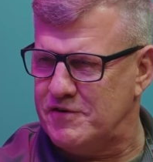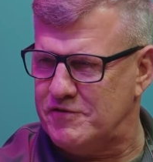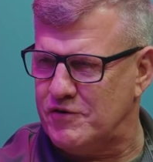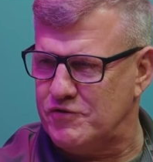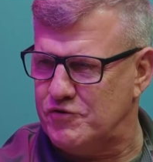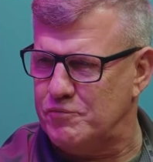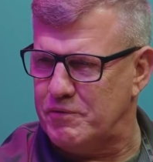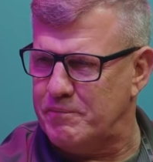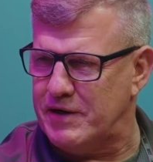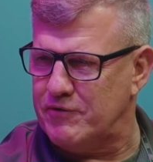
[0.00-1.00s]
that's our
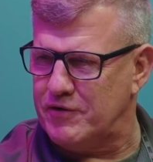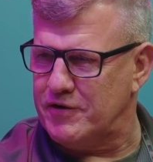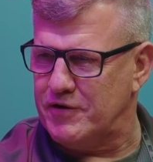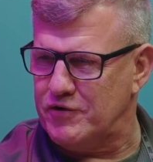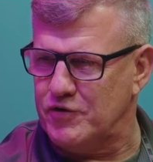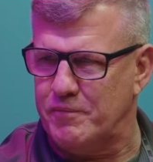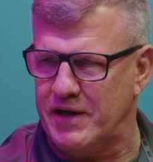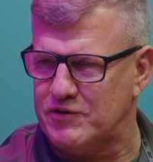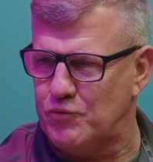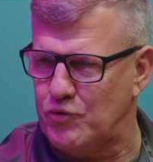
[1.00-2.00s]
superpower. You know, you go
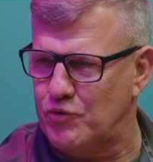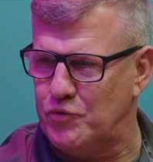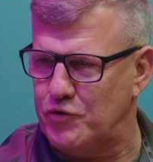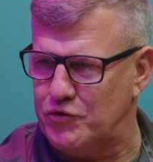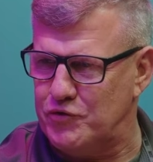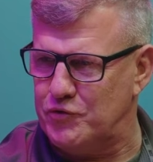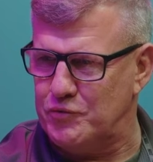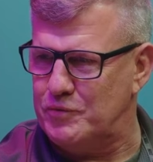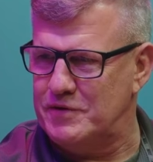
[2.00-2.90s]
back to World War II;